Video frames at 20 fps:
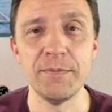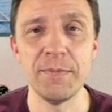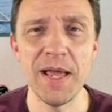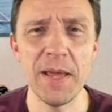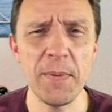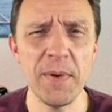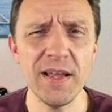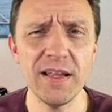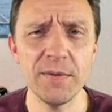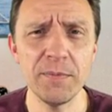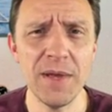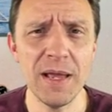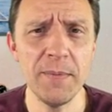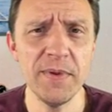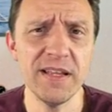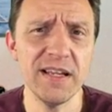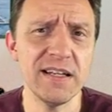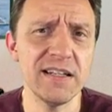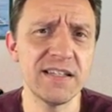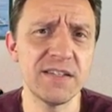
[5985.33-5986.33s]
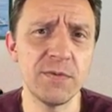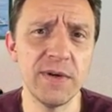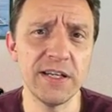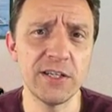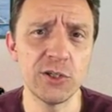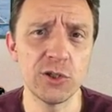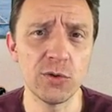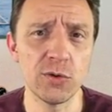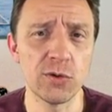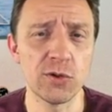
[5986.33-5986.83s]
maybe, maybe they'll
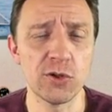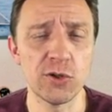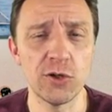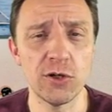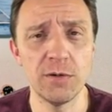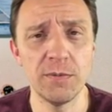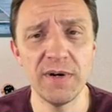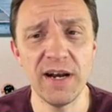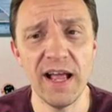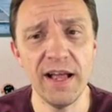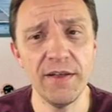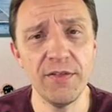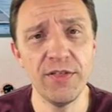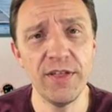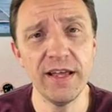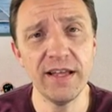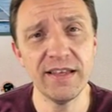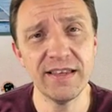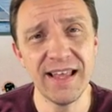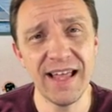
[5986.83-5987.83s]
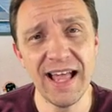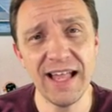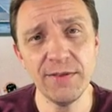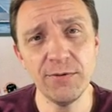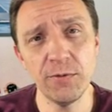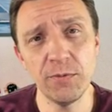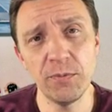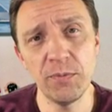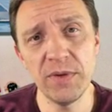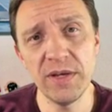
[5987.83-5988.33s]
switch to German. I think
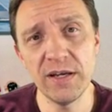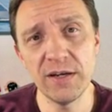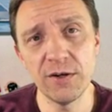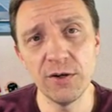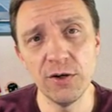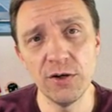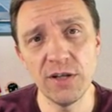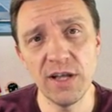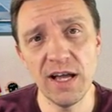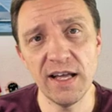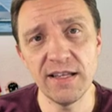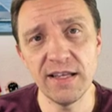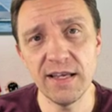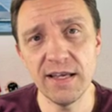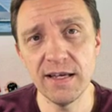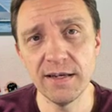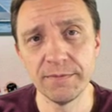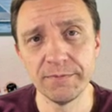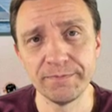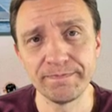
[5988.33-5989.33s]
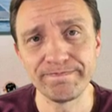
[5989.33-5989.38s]
that would be a good idea.